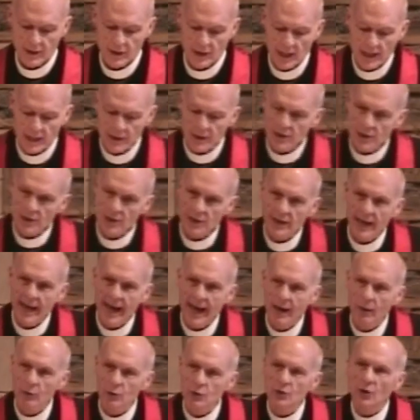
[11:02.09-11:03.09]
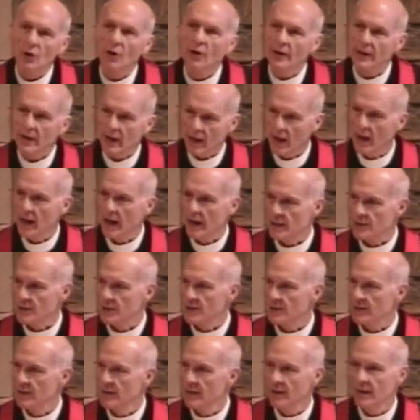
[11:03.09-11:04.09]
Jesus counts on
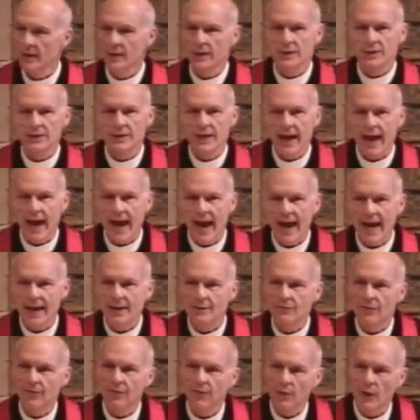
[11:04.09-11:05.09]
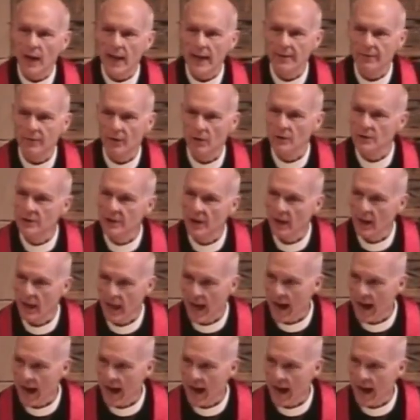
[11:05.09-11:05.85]
us to add flavor to